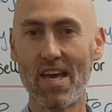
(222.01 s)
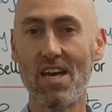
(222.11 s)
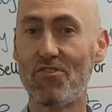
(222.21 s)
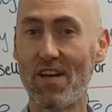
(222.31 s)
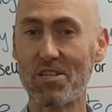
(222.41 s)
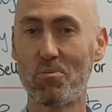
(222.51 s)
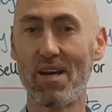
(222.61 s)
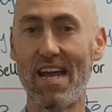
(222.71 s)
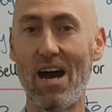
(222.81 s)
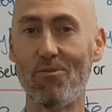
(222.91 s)
If that's
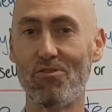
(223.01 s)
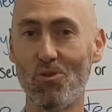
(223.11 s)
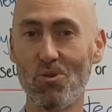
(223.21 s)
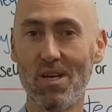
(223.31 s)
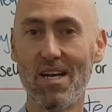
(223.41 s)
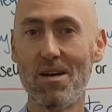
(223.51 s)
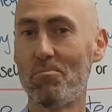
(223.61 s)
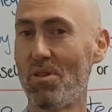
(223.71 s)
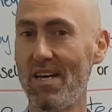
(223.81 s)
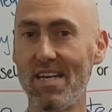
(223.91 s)
been helpful,
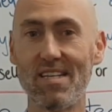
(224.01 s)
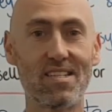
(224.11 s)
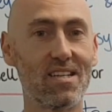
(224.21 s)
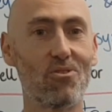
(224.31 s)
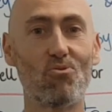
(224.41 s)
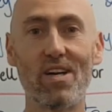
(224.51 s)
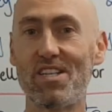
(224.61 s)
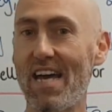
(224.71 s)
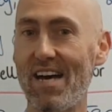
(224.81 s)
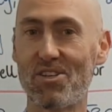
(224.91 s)
please
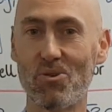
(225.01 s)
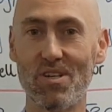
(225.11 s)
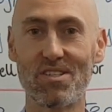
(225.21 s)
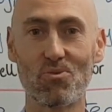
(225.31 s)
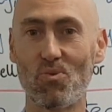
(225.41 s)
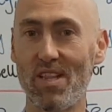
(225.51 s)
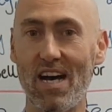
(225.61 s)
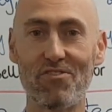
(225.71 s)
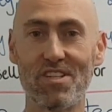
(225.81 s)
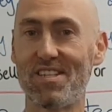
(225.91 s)
reach out to us. We'd
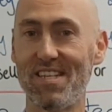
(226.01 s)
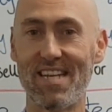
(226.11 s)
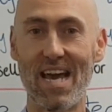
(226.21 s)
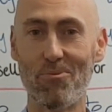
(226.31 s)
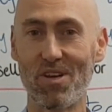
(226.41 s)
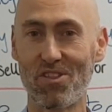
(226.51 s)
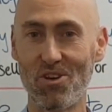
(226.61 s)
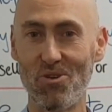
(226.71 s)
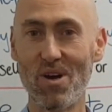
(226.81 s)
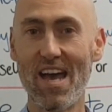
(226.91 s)
love to sit down with
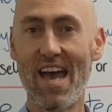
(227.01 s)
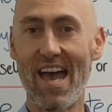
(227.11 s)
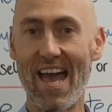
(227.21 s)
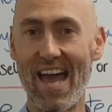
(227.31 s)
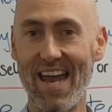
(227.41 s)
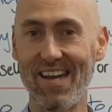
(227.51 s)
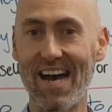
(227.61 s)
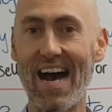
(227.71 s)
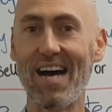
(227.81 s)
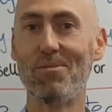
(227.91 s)
you and
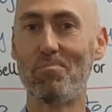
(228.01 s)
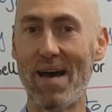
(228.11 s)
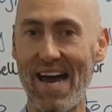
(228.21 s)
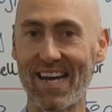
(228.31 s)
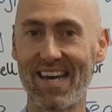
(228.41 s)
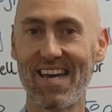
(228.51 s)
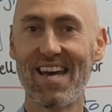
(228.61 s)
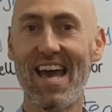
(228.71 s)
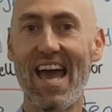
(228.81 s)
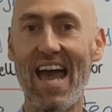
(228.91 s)
unpack
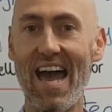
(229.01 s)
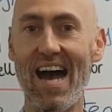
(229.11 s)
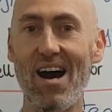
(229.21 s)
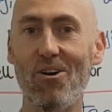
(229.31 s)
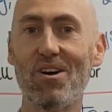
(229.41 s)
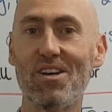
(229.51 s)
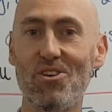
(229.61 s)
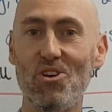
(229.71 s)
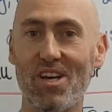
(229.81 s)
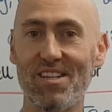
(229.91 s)
how
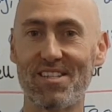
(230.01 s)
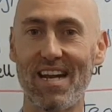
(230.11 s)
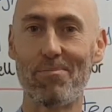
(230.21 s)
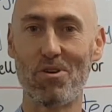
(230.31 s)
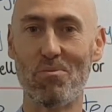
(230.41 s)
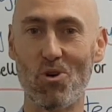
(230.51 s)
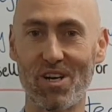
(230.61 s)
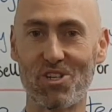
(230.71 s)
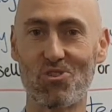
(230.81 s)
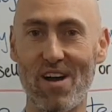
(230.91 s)
you can set up your
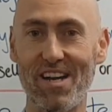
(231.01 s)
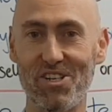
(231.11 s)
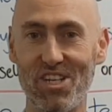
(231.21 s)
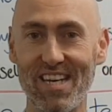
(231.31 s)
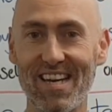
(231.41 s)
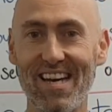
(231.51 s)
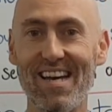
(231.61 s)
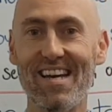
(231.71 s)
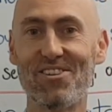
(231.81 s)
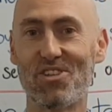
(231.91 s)
mortgage strategy
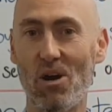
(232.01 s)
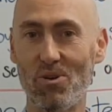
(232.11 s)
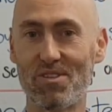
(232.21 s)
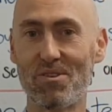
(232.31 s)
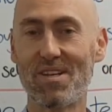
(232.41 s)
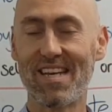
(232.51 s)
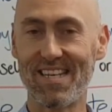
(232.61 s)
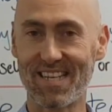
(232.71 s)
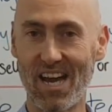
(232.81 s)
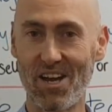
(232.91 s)
so it
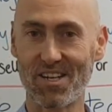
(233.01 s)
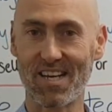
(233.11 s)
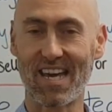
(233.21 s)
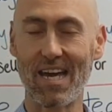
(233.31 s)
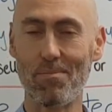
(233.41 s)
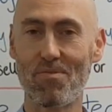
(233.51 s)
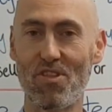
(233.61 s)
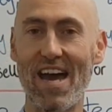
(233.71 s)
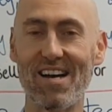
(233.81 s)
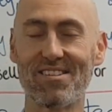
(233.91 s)
is going to keep
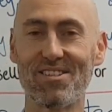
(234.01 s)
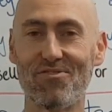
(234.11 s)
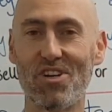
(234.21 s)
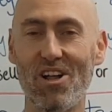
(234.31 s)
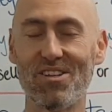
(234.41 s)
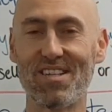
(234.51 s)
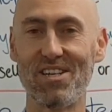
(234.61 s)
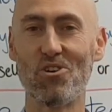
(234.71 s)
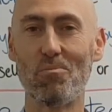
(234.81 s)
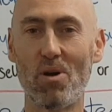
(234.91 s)
thousands of dollars in
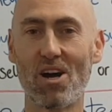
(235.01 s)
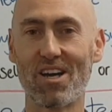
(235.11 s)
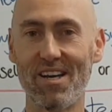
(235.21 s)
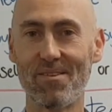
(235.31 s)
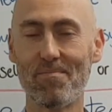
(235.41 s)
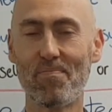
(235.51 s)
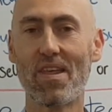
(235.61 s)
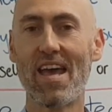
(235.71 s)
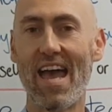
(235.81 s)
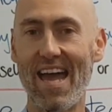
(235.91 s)
your pocket
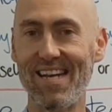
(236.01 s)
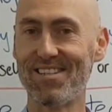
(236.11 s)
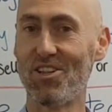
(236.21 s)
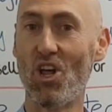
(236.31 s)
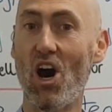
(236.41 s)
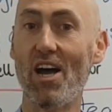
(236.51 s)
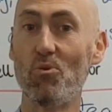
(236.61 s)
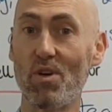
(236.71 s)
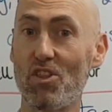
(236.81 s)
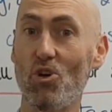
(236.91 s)
and is aligned
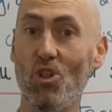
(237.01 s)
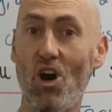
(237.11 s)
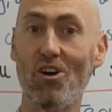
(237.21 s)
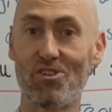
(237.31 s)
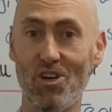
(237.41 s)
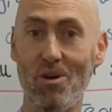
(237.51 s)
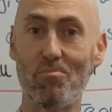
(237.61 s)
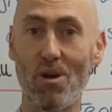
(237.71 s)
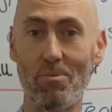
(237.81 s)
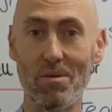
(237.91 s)
with your long-term
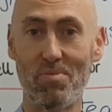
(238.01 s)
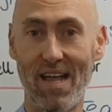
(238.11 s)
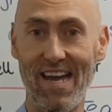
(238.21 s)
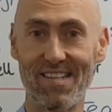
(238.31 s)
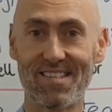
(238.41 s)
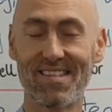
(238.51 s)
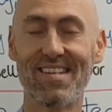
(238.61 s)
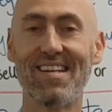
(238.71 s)
property plans.